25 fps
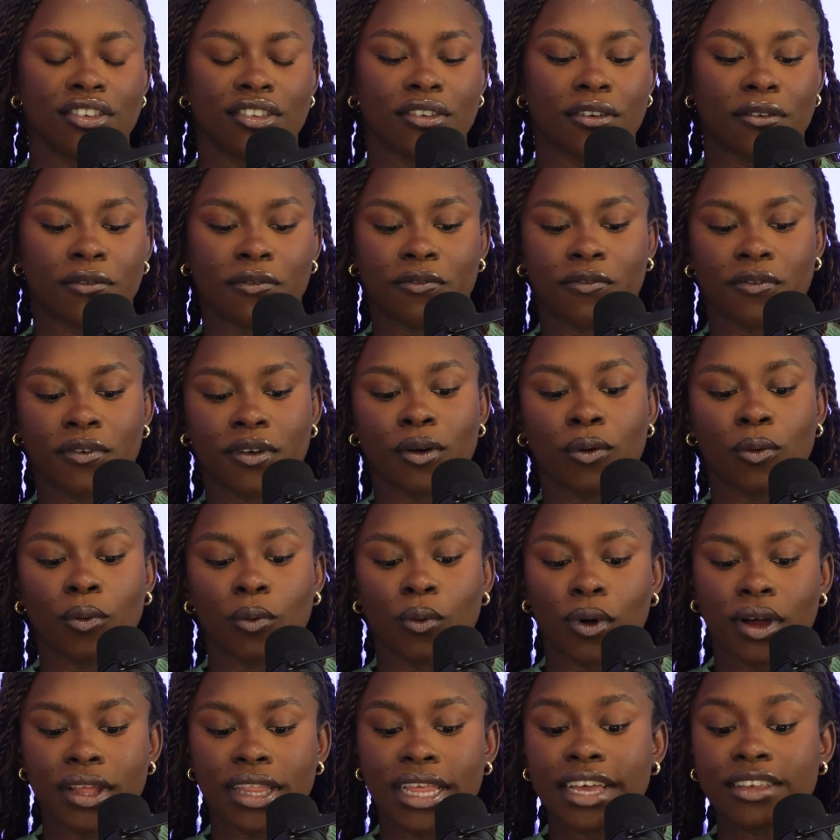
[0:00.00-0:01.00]
It's just
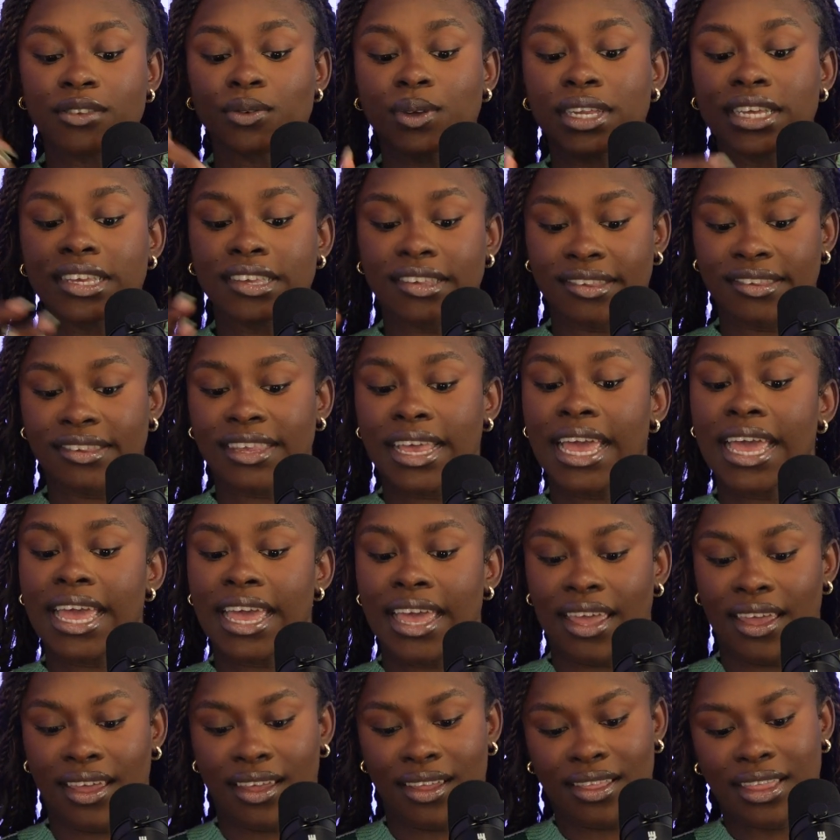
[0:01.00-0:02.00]
that's what he's
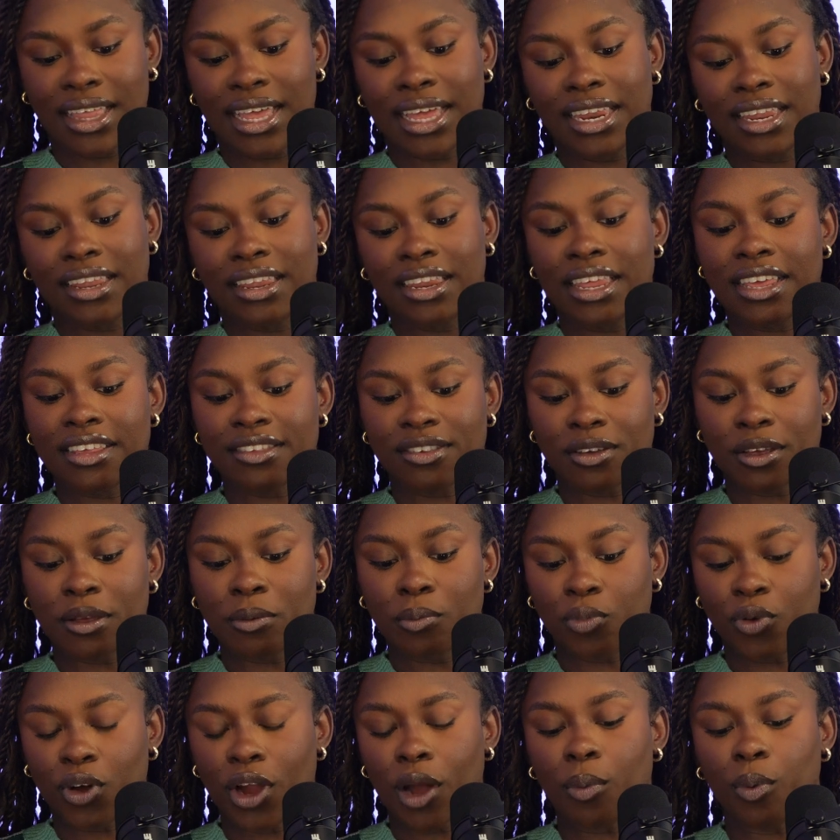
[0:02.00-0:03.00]
saying, that it is an
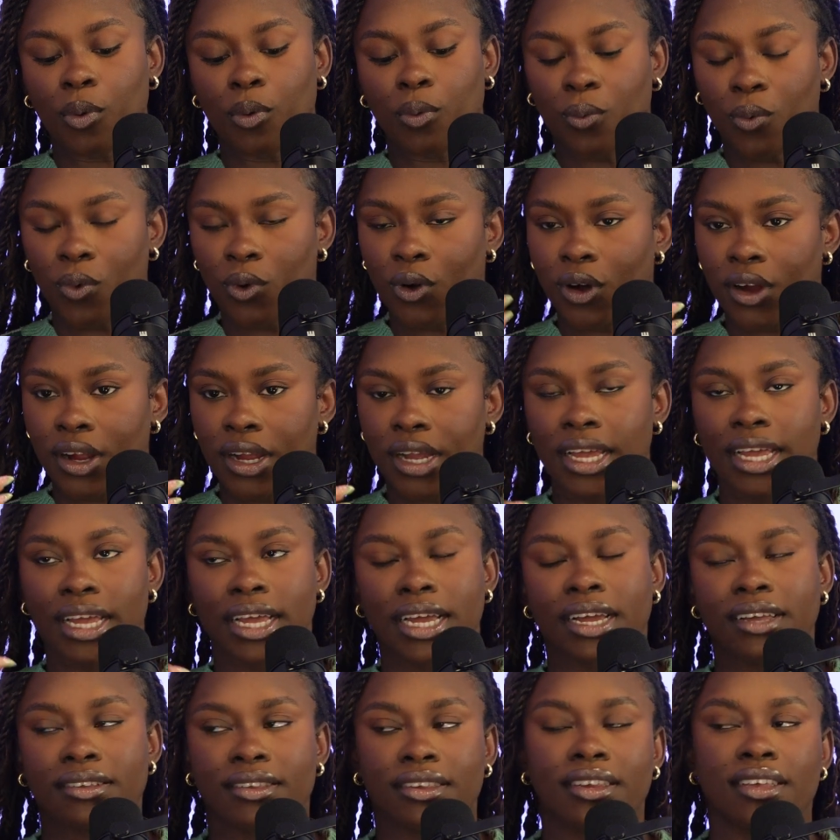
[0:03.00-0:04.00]
improper warrant
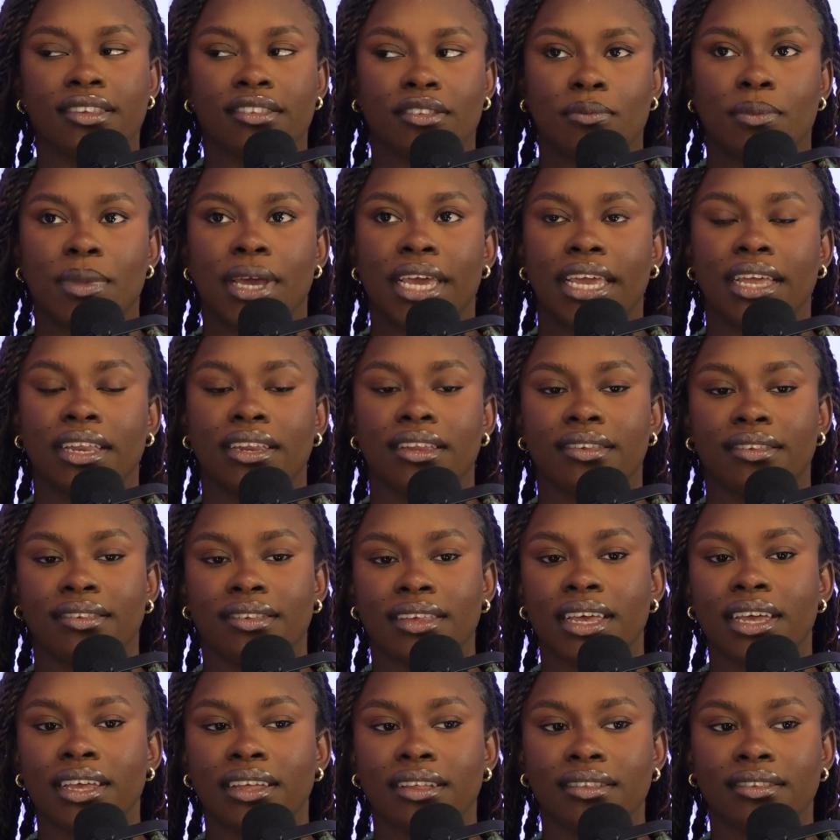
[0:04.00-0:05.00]
because it doesn't make any
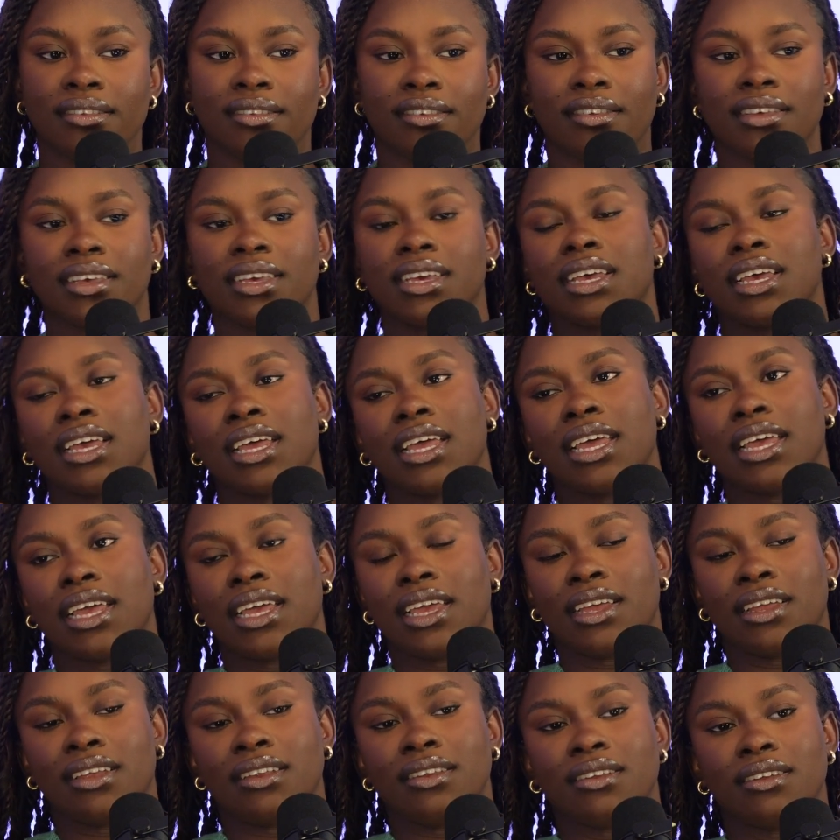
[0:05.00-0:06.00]
sense.
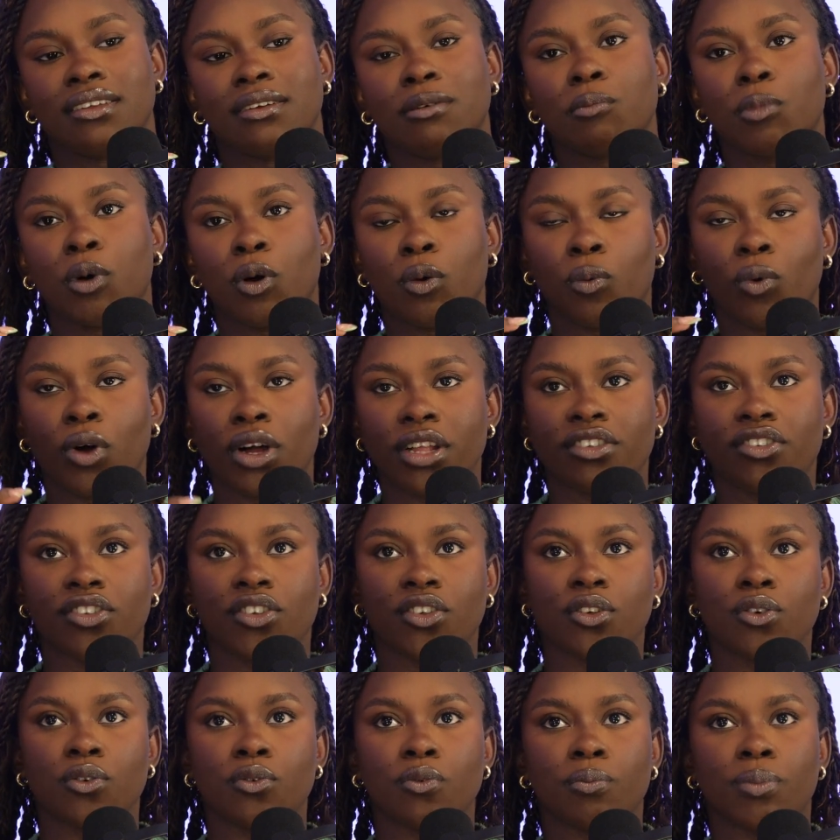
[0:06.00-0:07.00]
But once
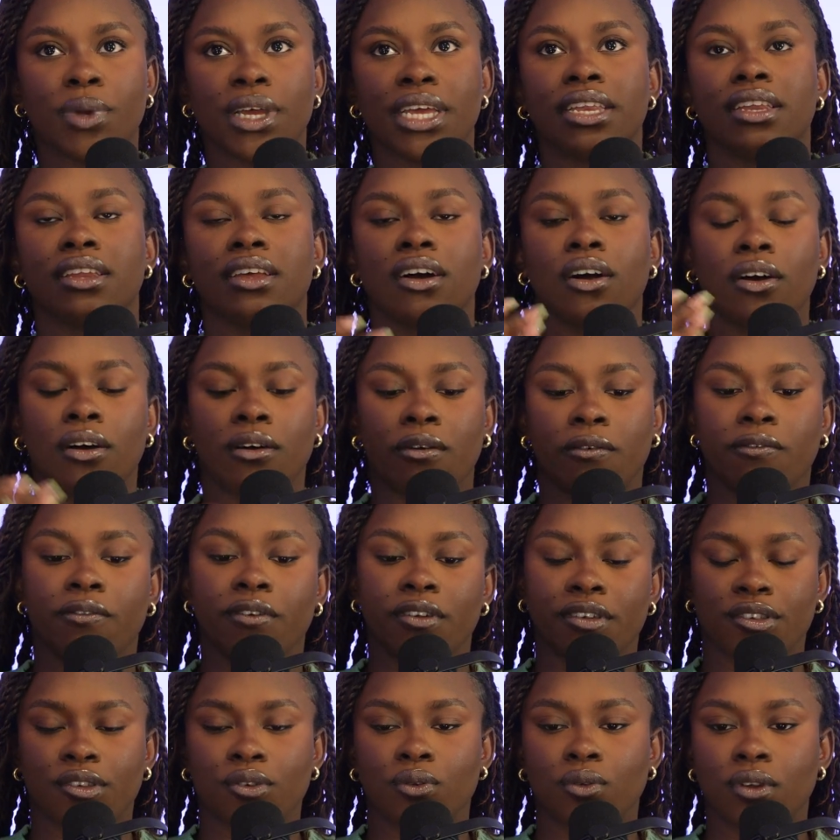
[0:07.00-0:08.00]
you've been out
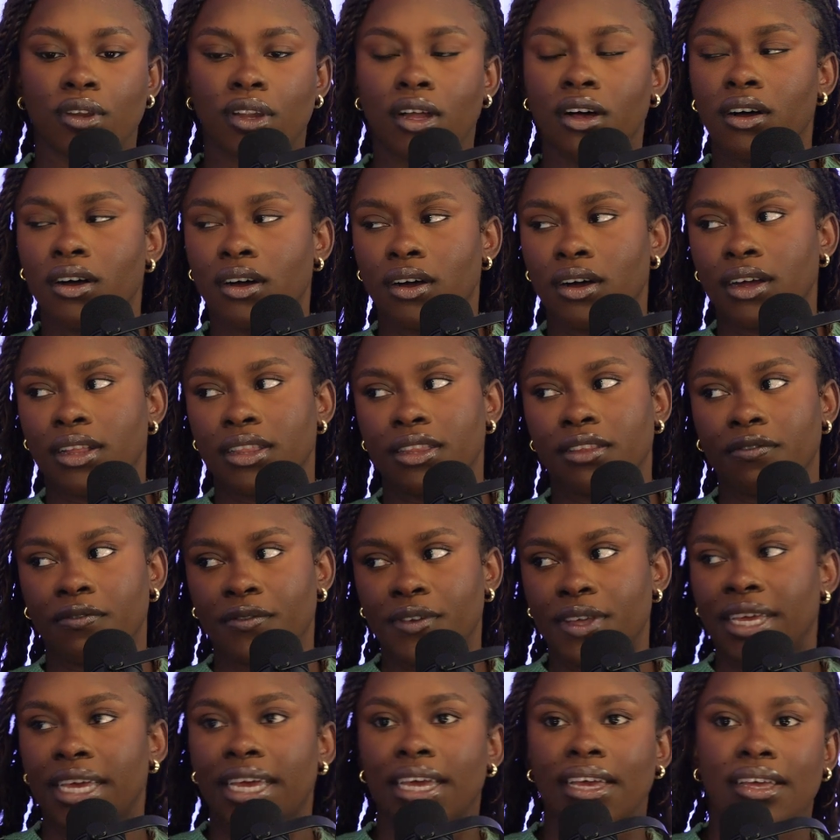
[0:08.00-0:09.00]
for so long, the
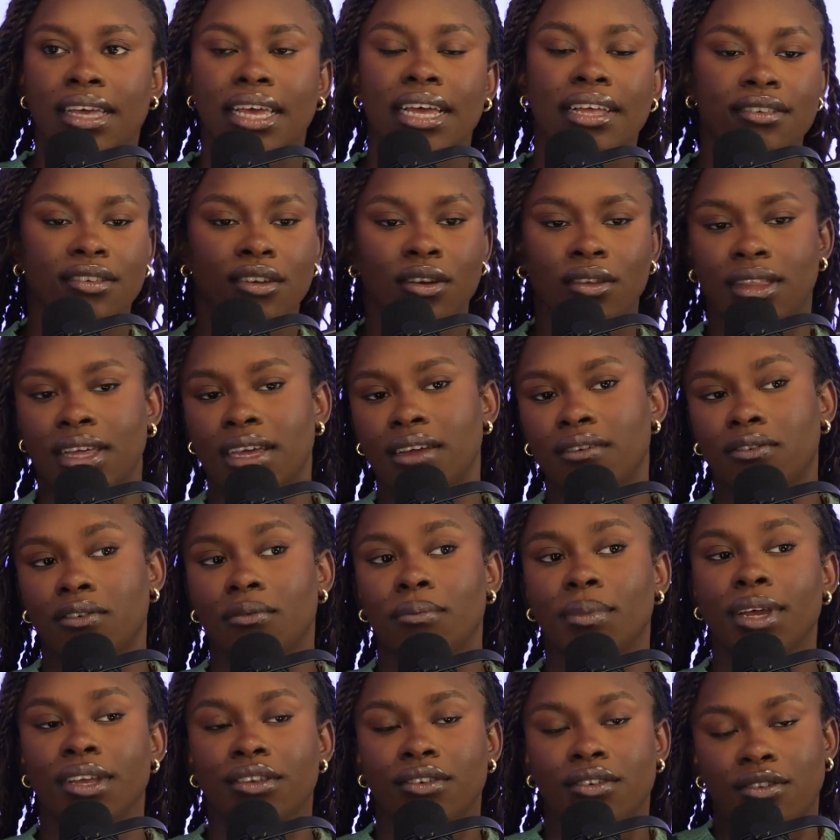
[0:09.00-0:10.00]
VA gets all that
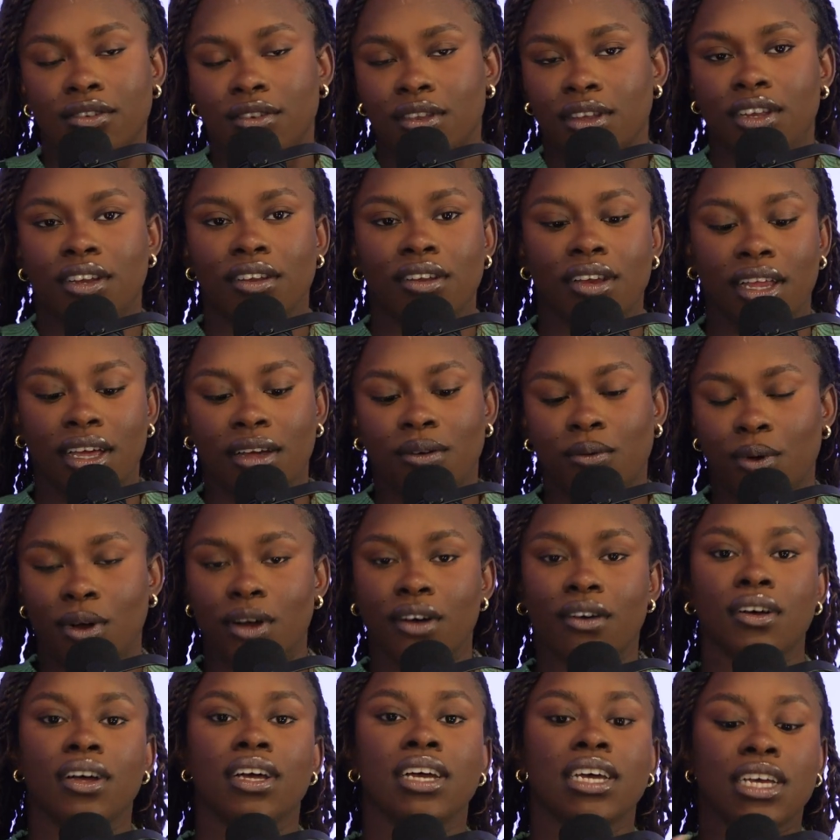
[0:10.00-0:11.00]
information. So they're like,
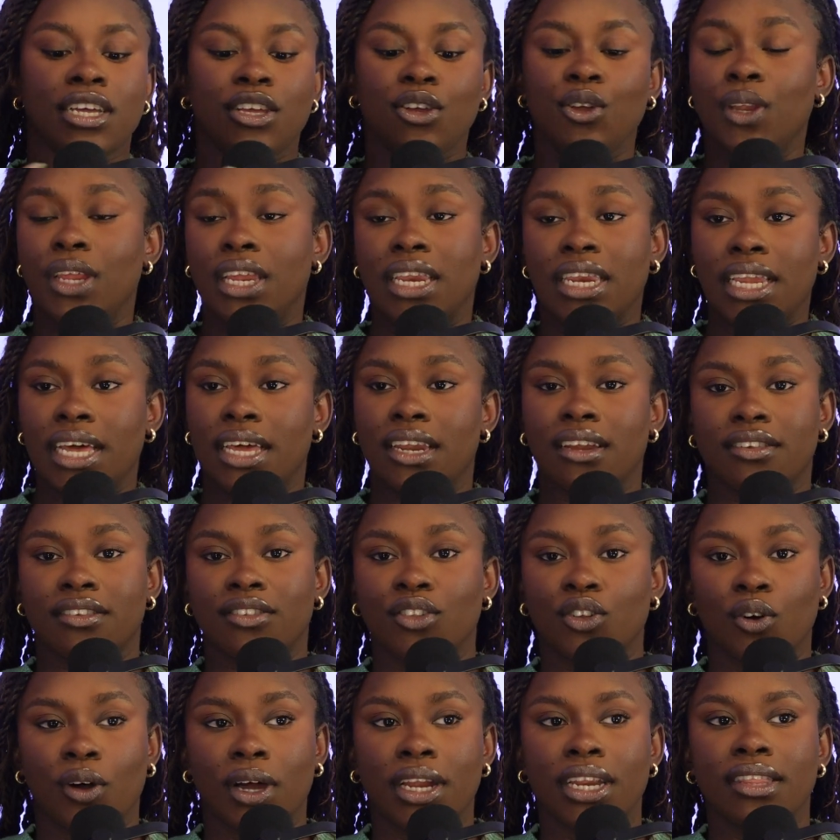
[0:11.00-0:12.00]
well, you didn't let us
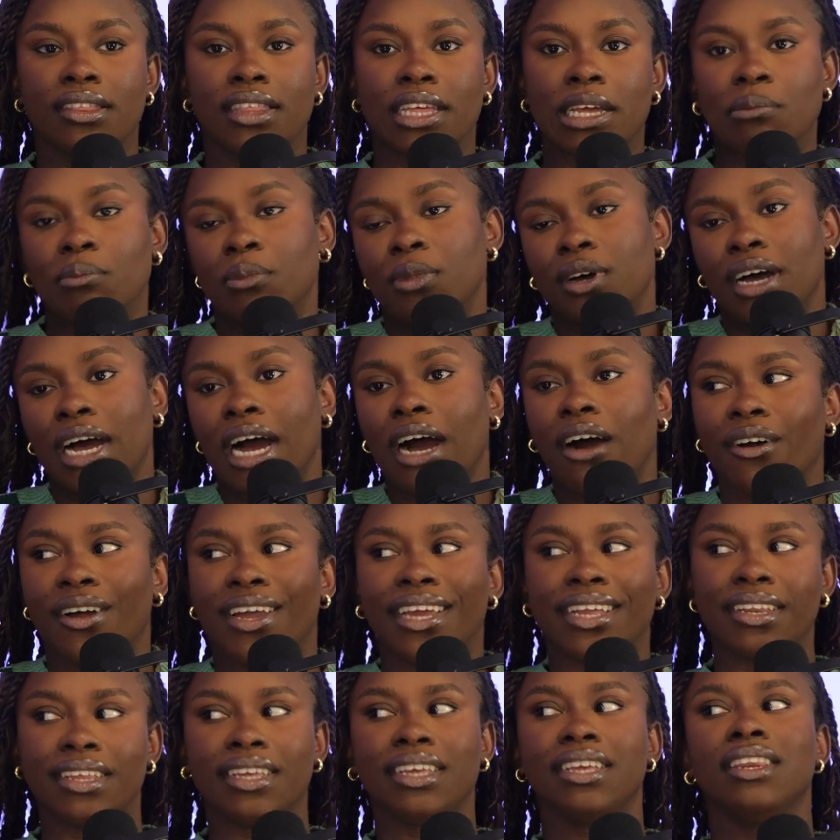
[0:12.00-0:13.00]
know anything, but how
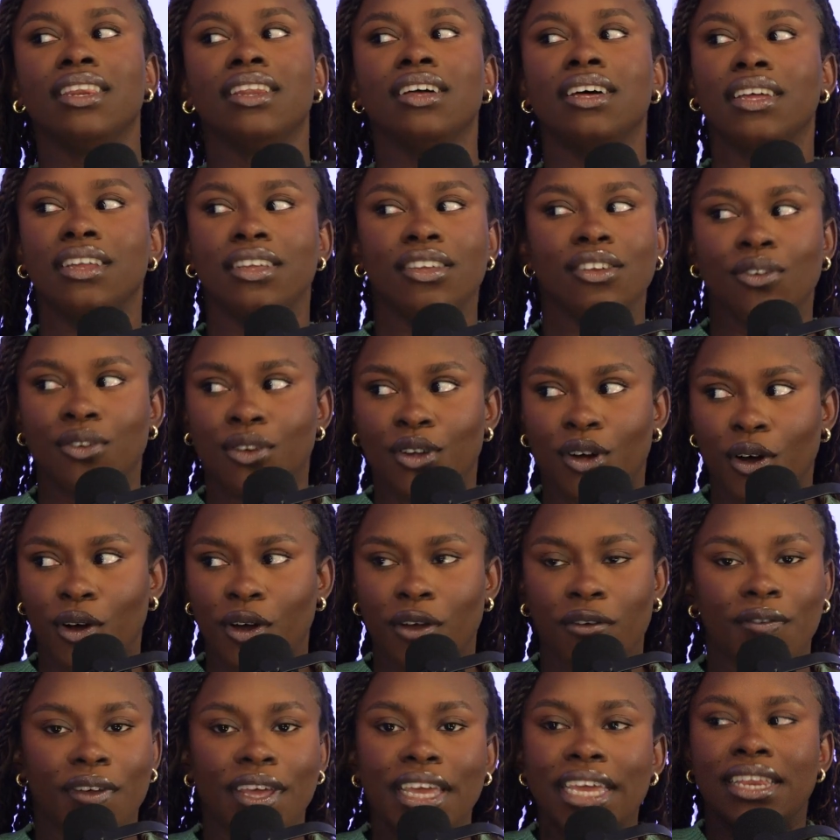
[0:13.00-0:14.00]
can he let you know
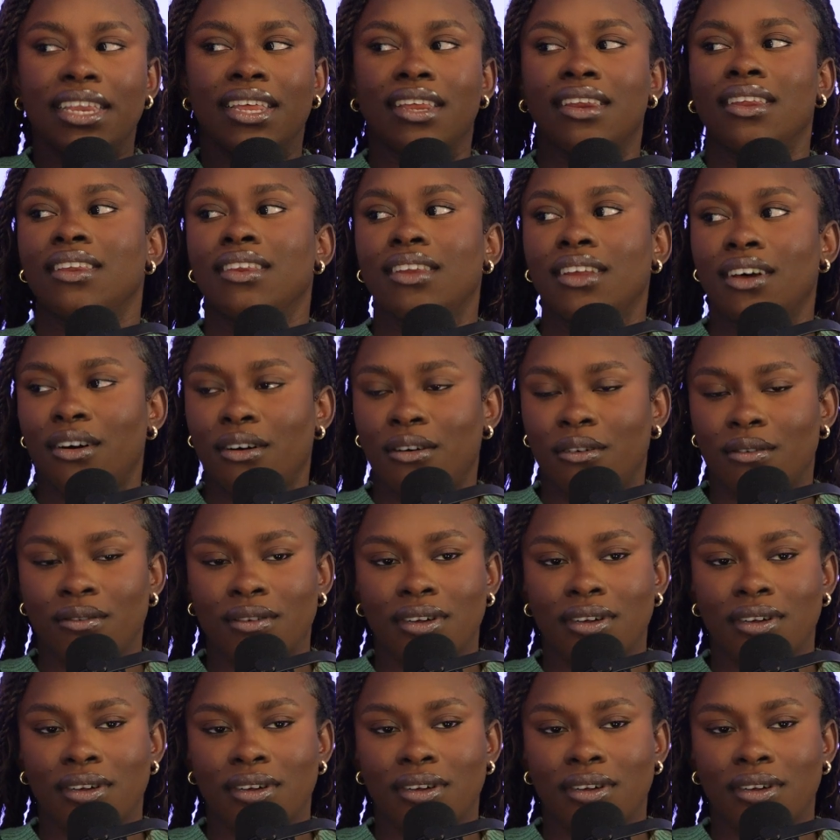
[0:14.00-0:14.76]
if he didn't know?